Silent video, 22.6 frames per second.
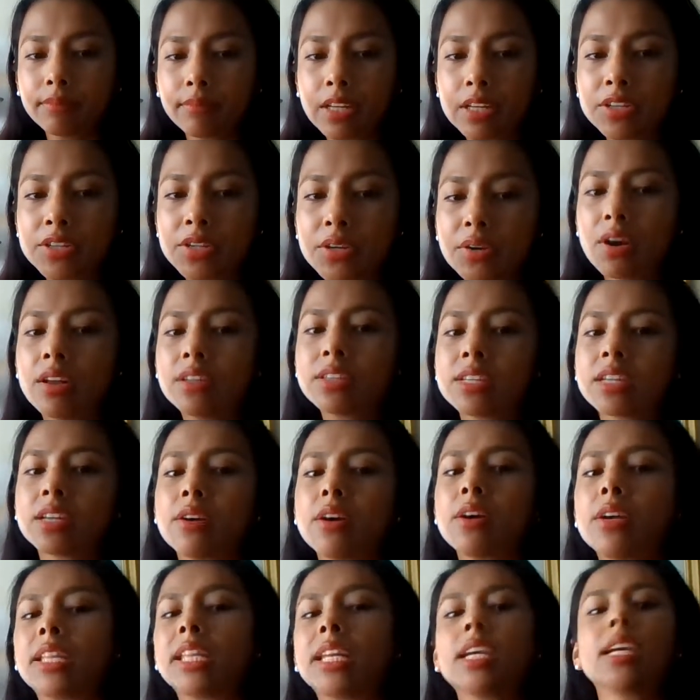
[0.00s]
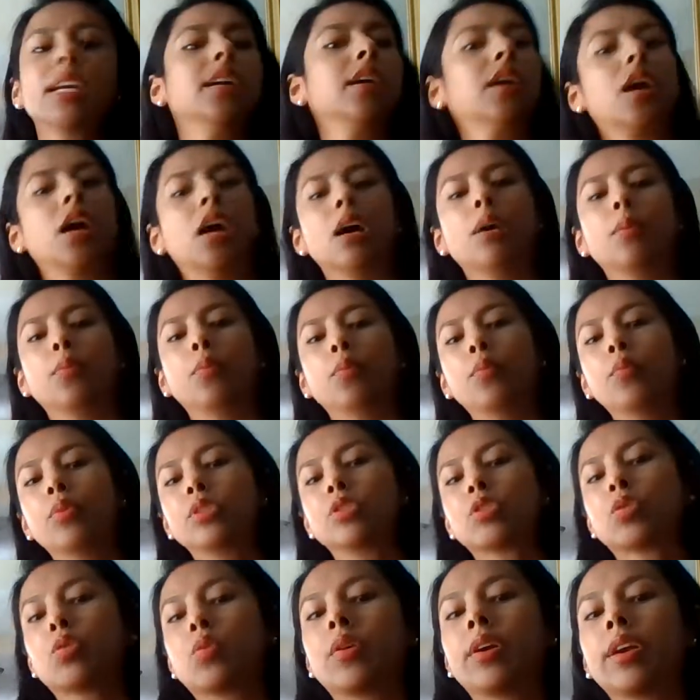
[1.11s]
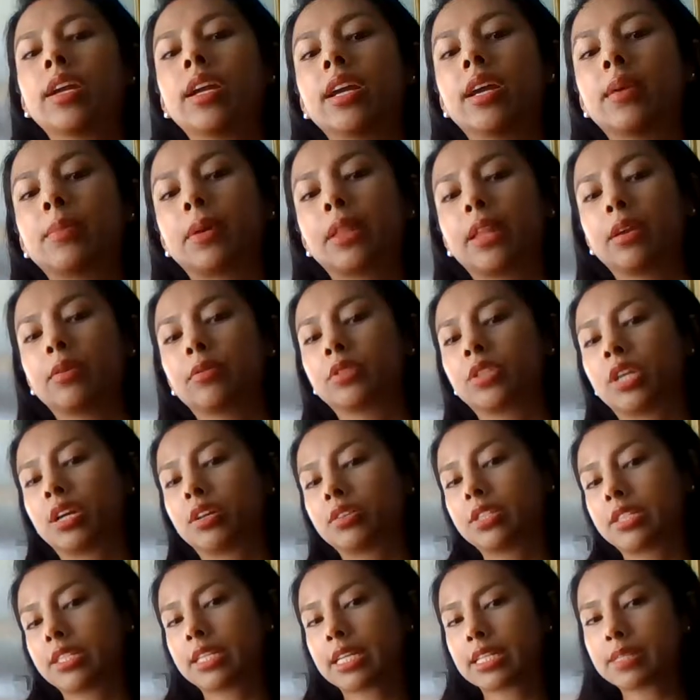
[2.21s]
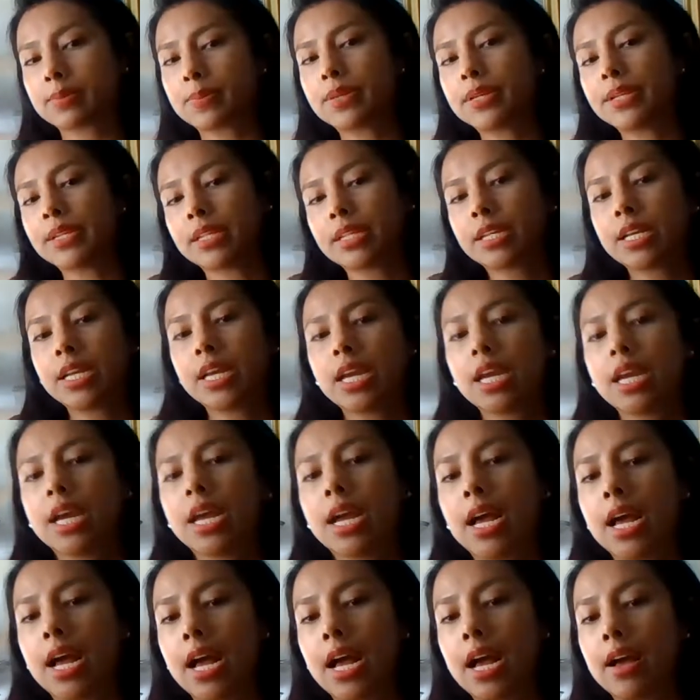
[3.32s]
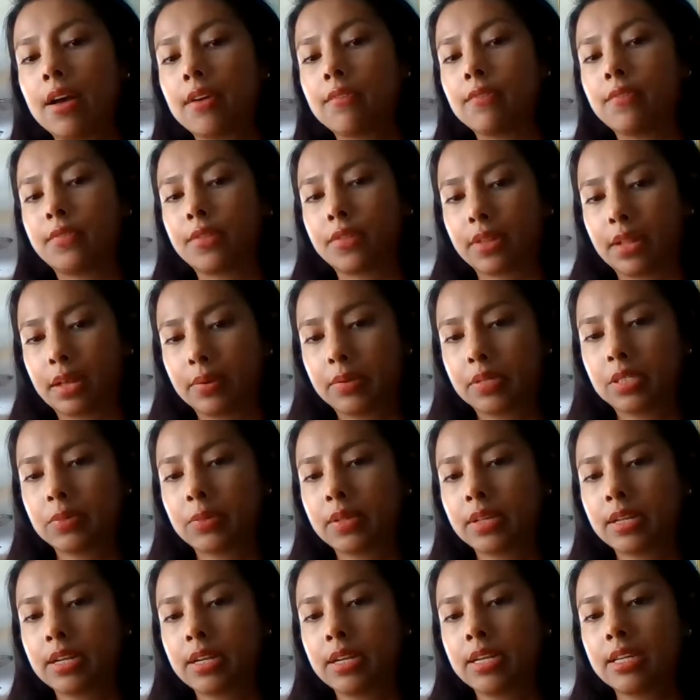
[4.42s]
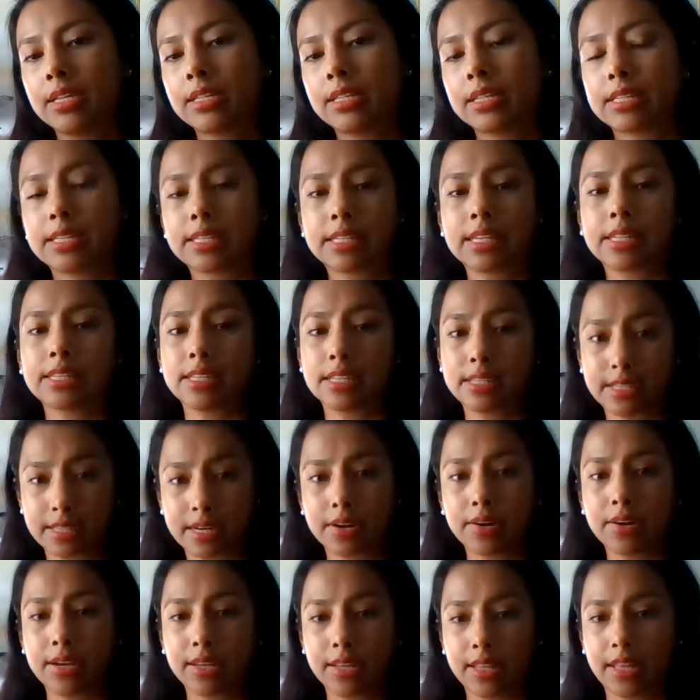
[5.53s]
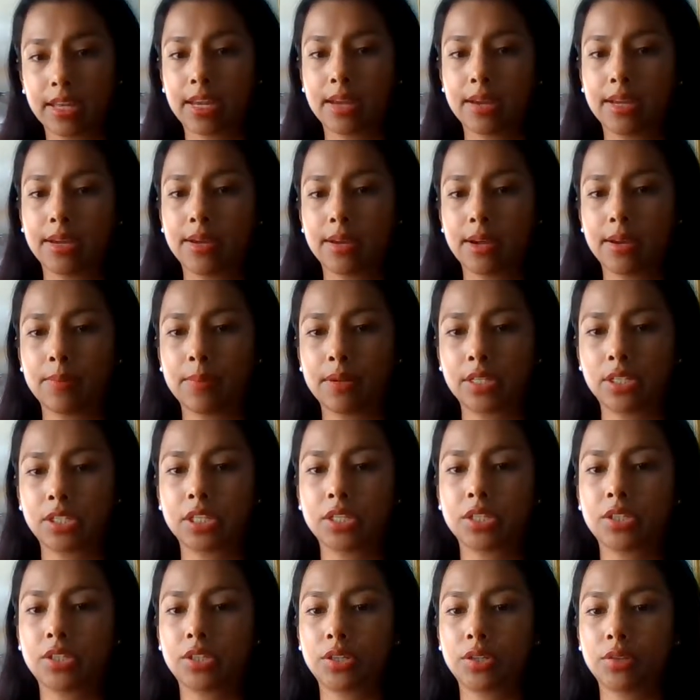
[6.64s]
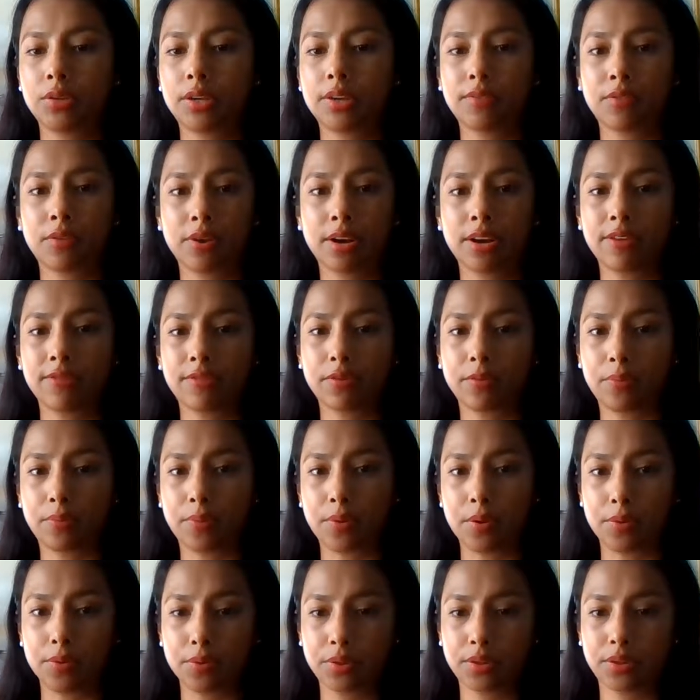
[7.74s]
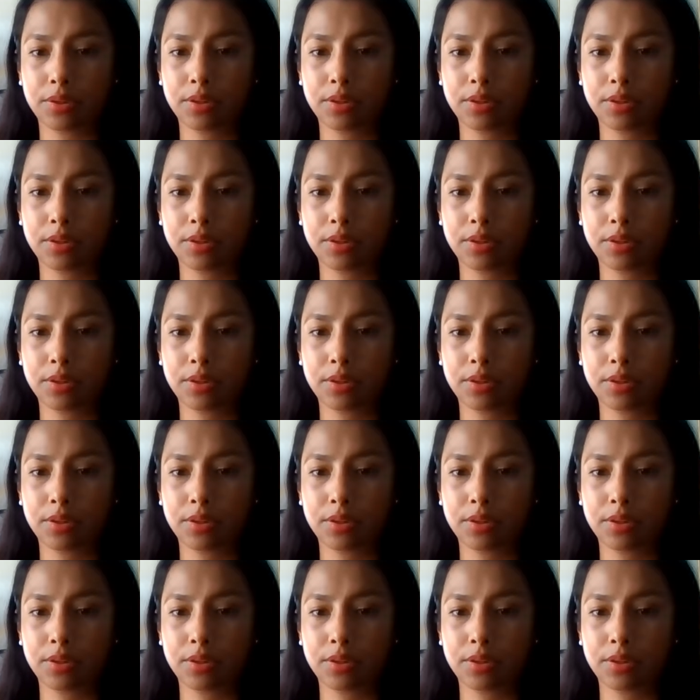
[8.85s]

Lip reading: So consequently, when scoring a bilingual child's assessment of their language abilities, it's necessary, like I mentioned, to give credit for both,